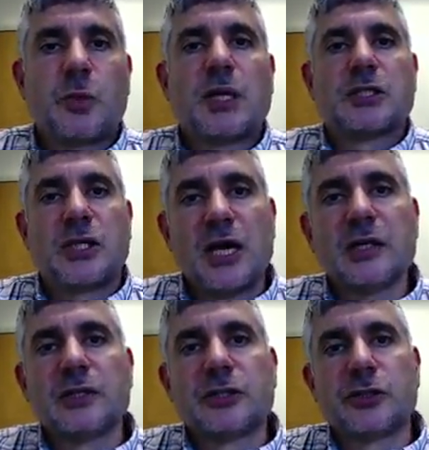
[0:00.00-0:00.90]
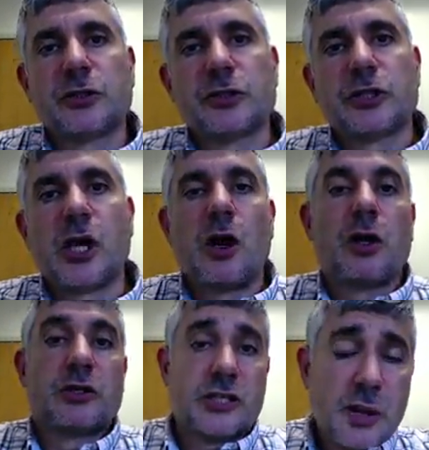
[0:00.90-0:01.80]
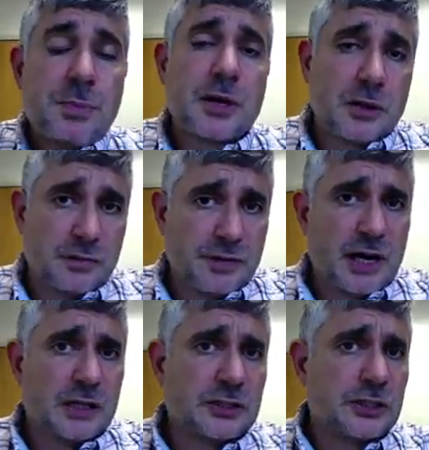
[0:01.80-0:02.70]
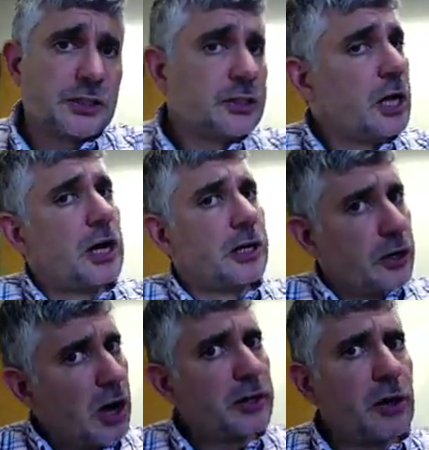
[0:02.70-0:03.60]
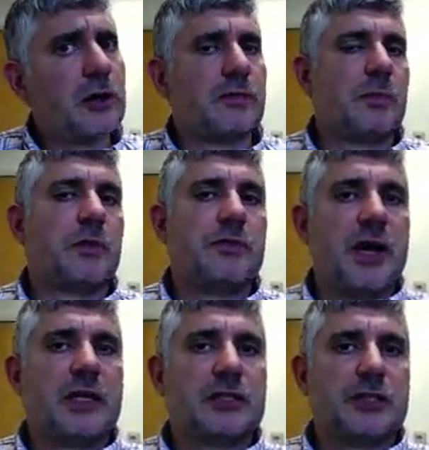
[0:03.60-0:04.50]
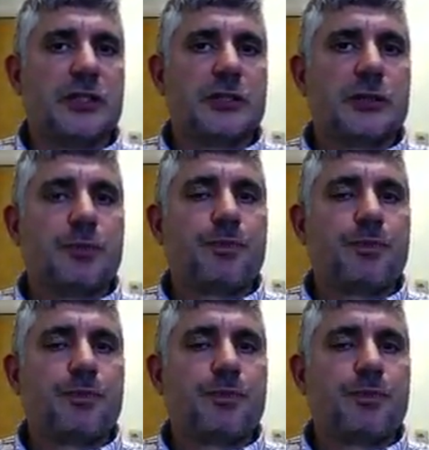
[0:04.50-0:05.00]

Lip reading: While silencers are typically fallacies, not all of them are fallacies.